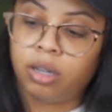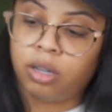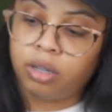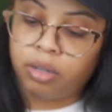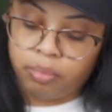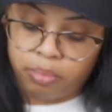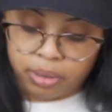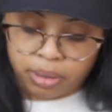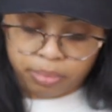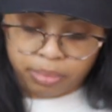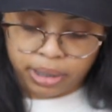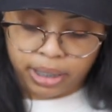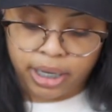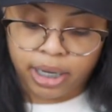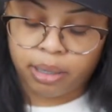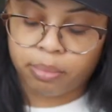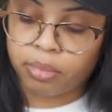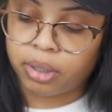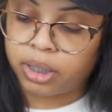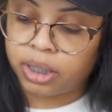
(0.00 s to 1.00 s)
open up the
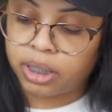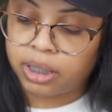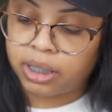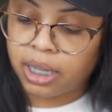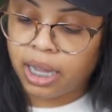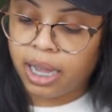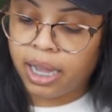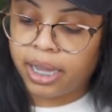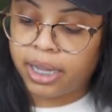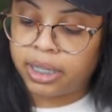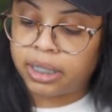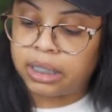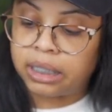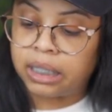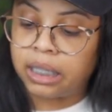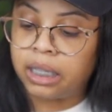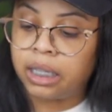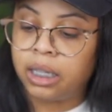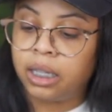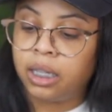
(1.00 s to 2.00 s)
camera on the
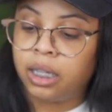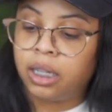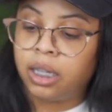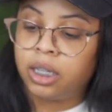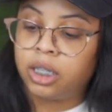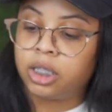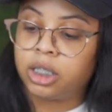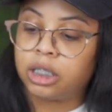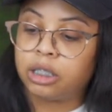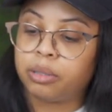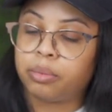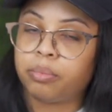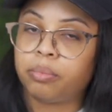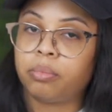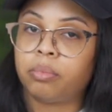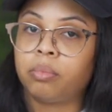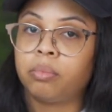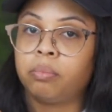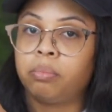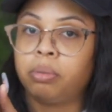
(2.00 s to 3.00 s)
sides, just
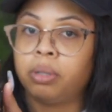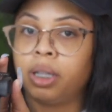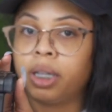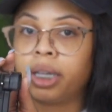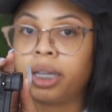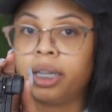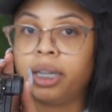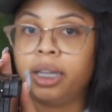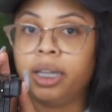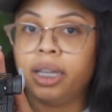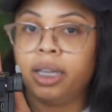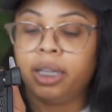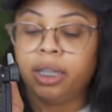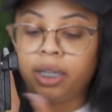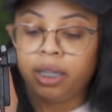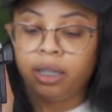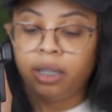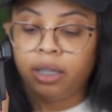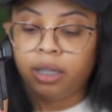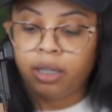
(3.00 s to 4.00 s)
plug it
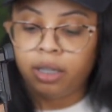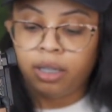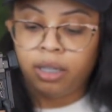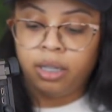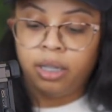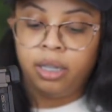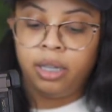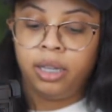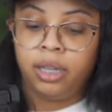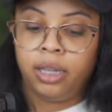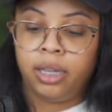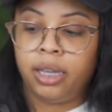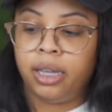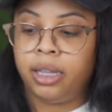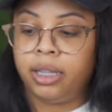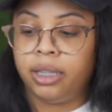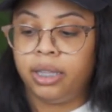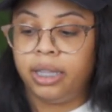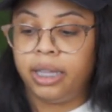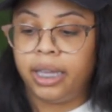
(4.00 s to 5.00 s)
in,
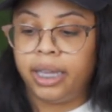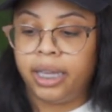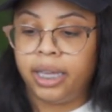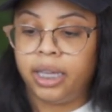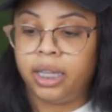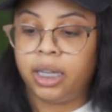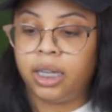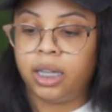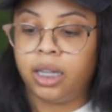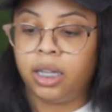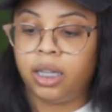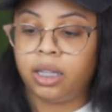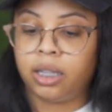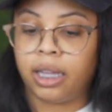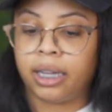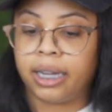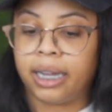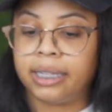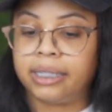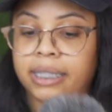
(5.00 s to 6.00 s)
and then,
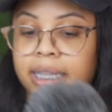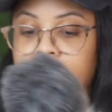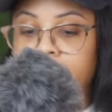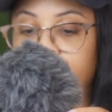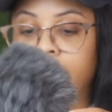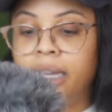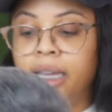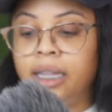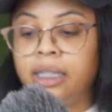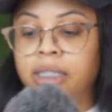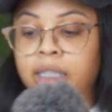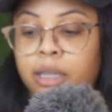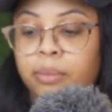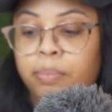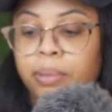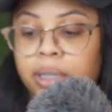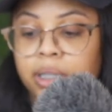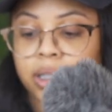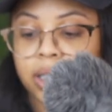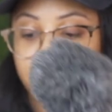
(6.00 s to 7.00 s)
like I said,
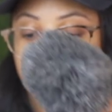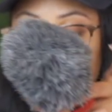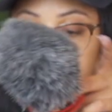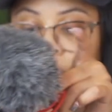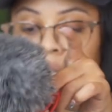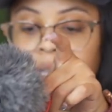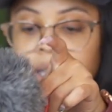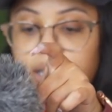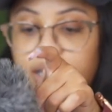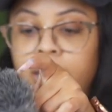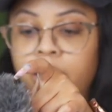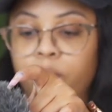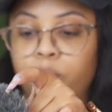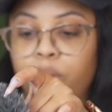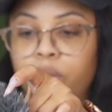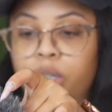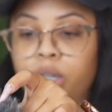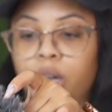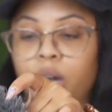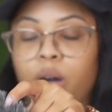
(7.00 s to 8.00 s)
typically it
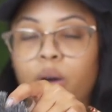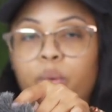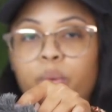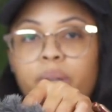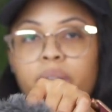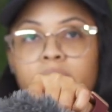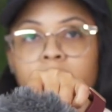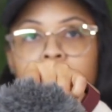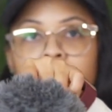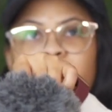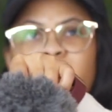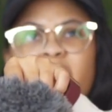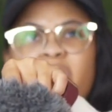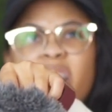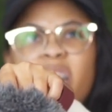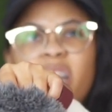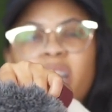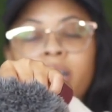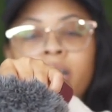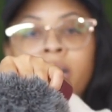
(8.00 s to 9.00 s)
would go
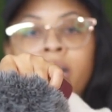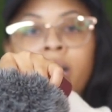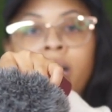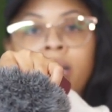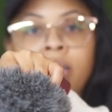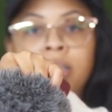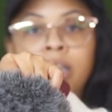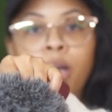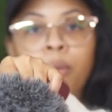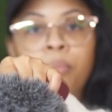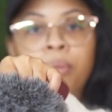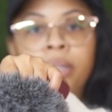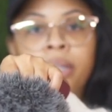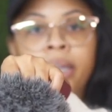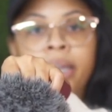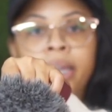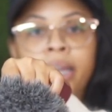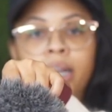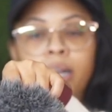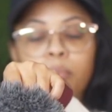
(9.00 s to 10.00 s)
here on top of the
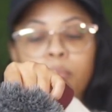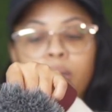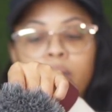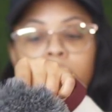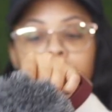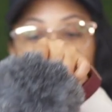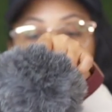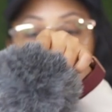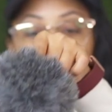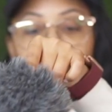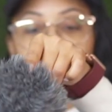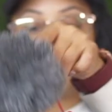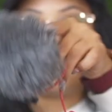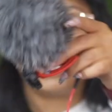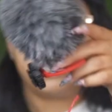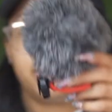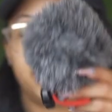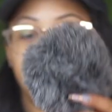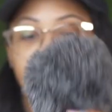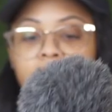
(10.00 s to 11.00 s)
camera, but
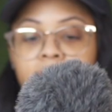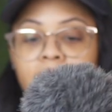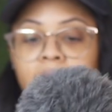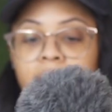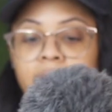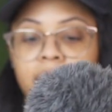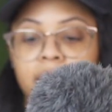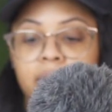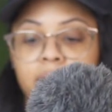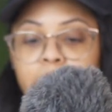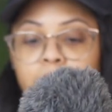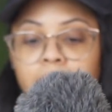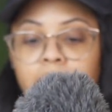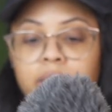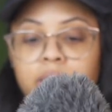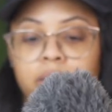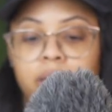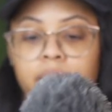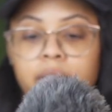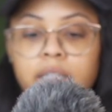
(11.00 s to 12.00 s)
again, I need my
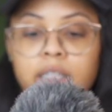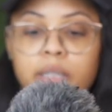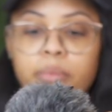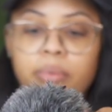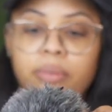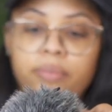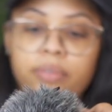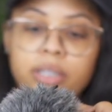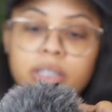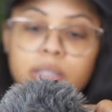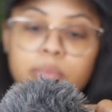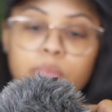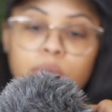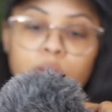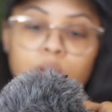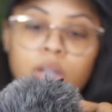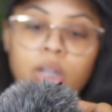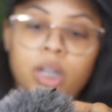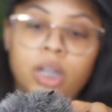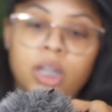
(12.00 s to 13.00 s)
screen to be
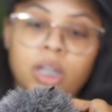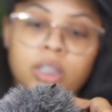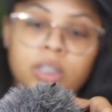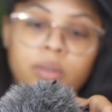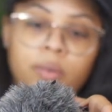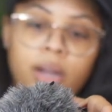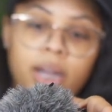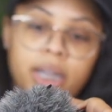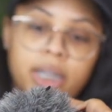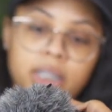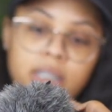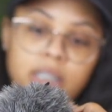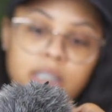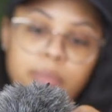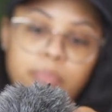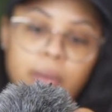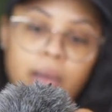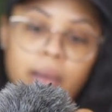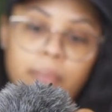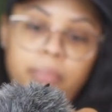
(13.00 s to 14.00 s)
visible, so I can
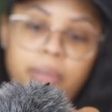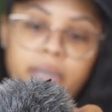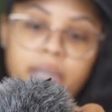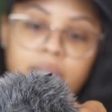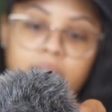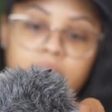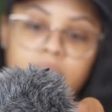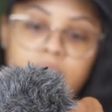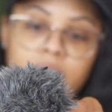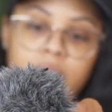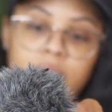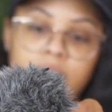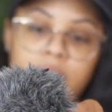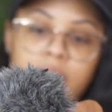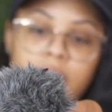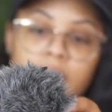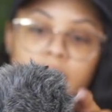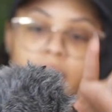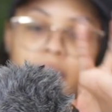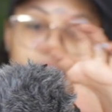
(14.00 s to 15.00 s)
just pop it in to the
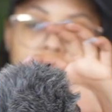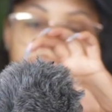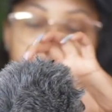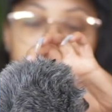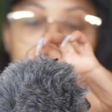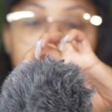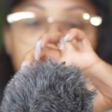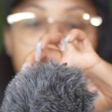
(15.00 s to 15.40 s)
side.